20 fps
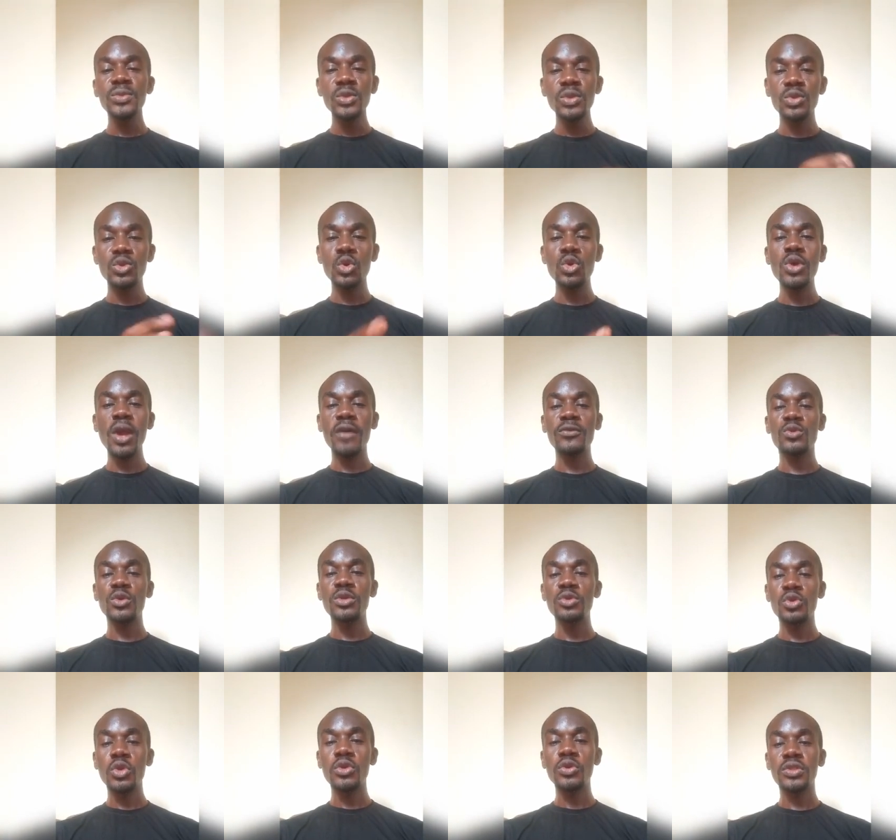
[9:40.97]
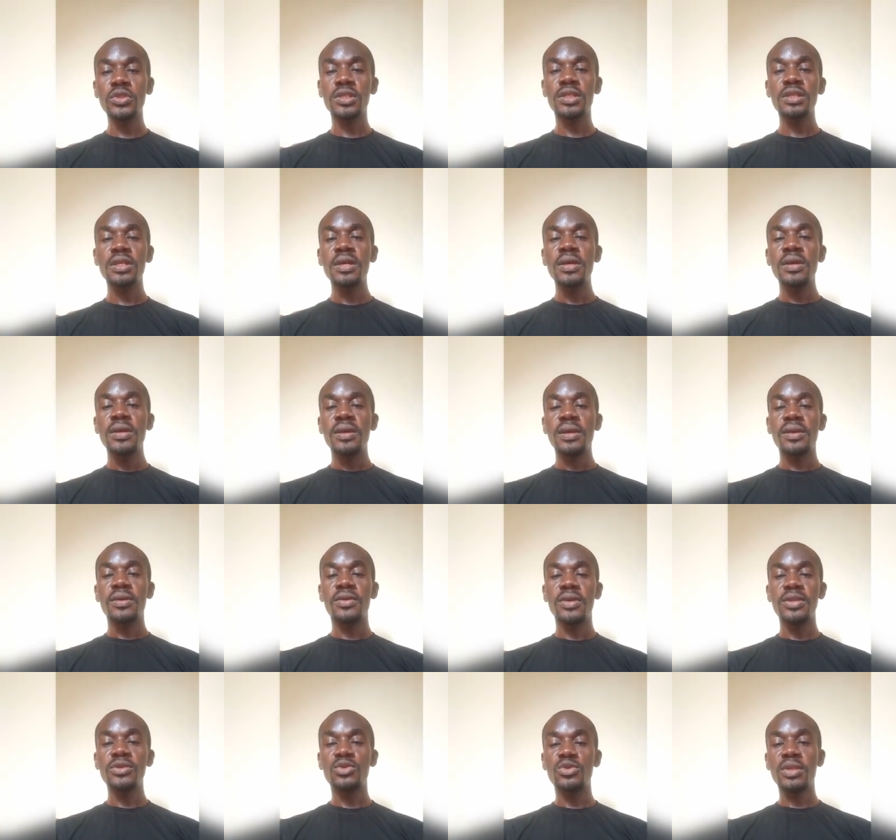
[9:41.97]
So you have to introduce
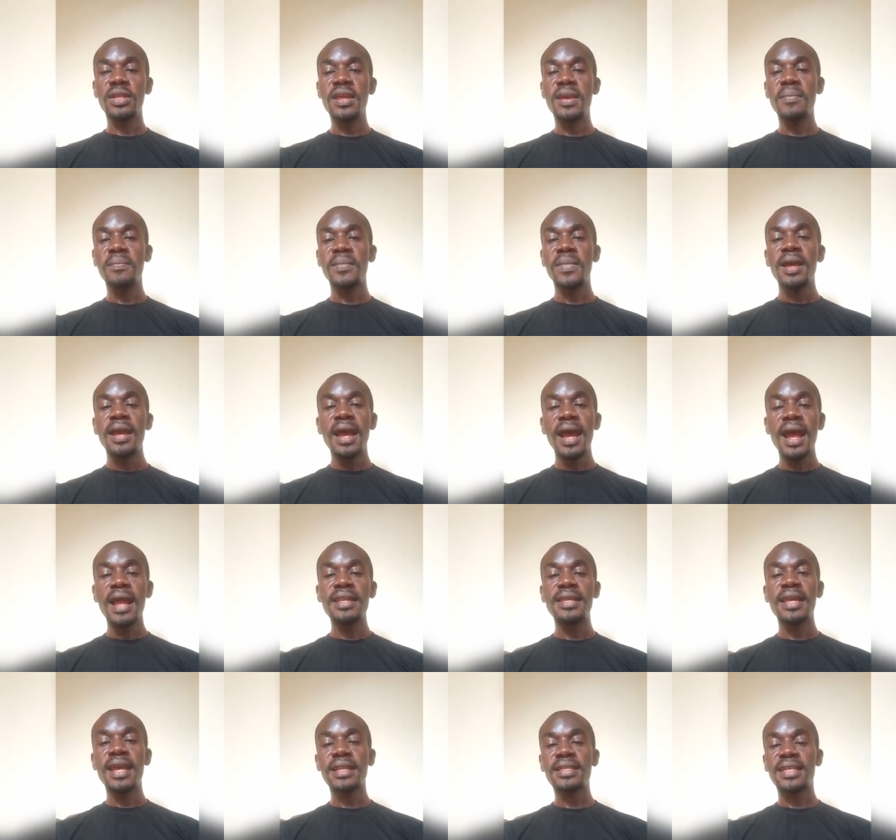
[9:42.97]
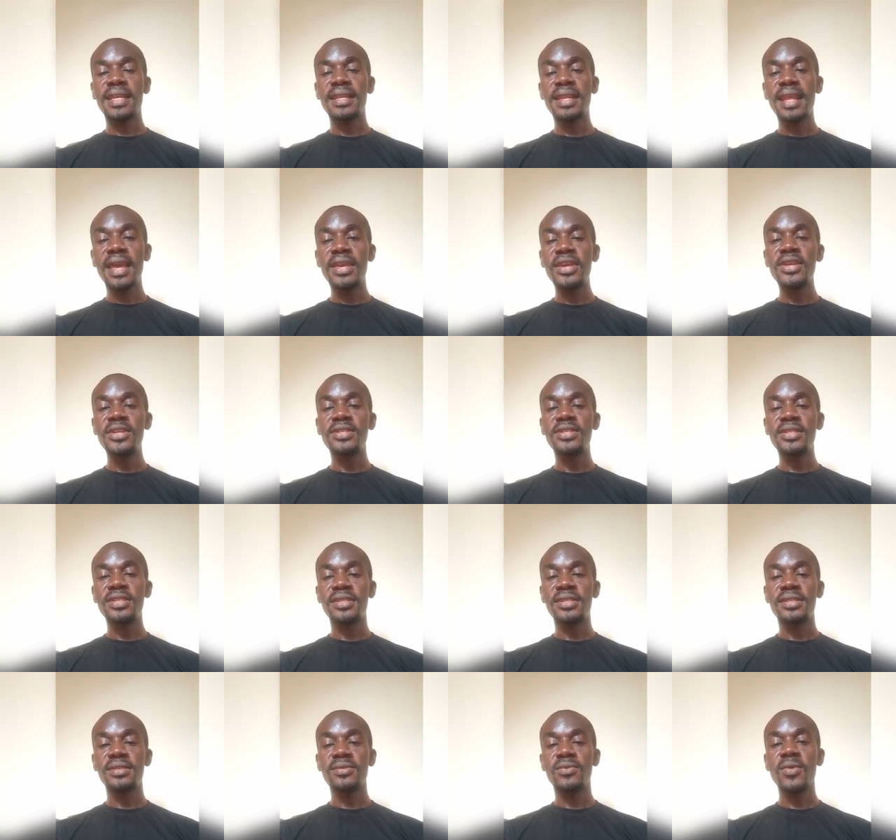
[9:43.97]
greens to them at their tender
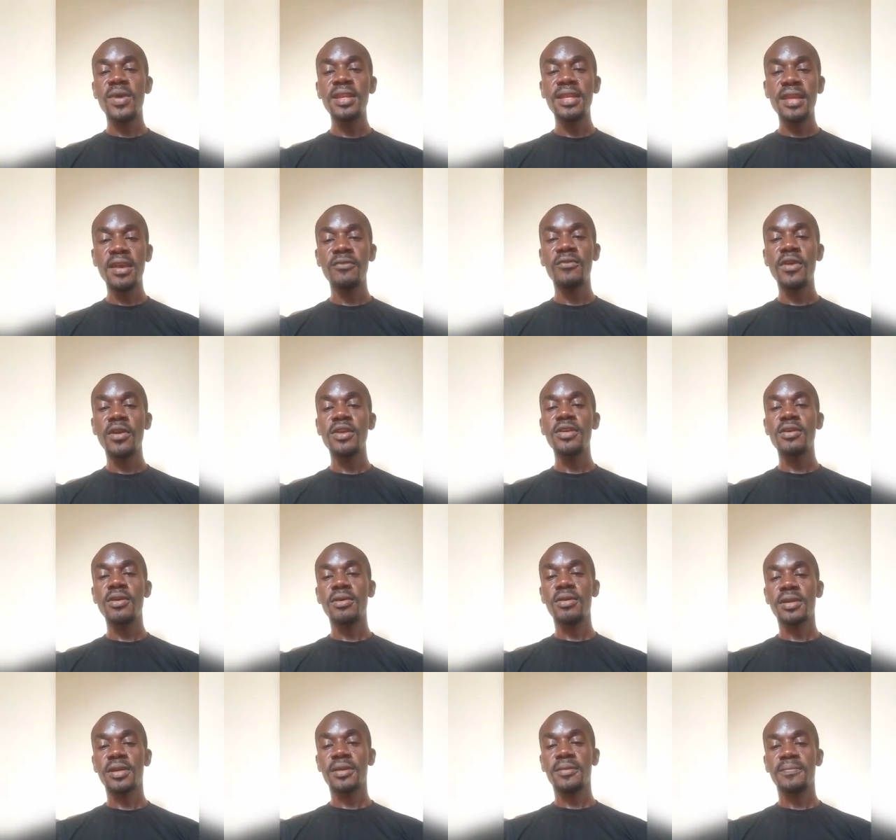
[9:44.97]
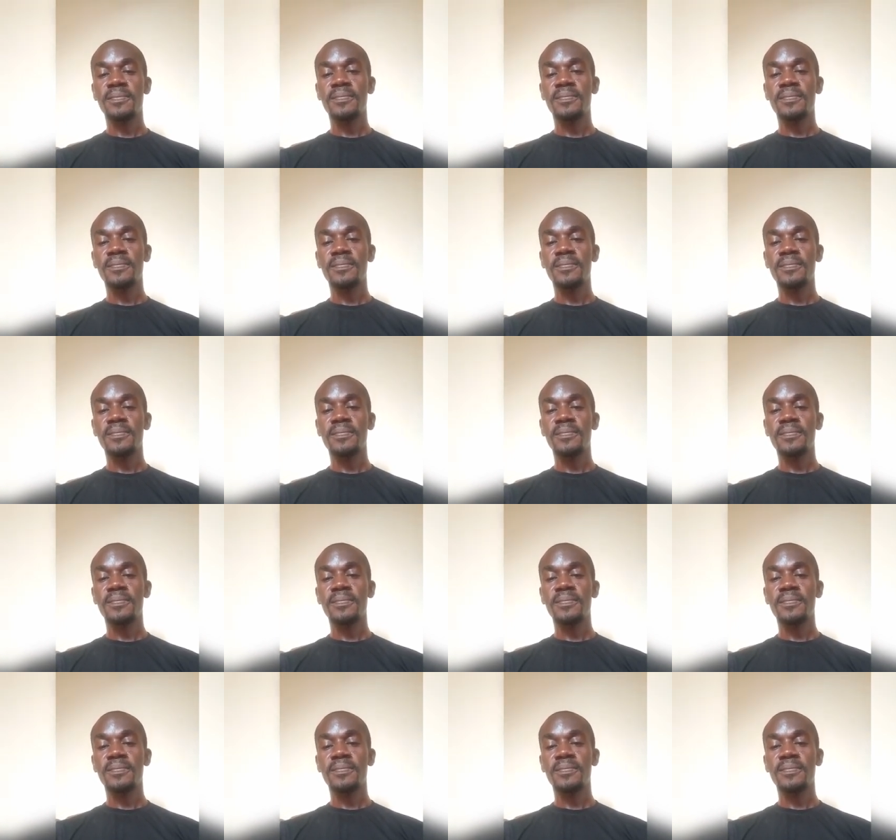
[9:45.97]
ages when they are very young.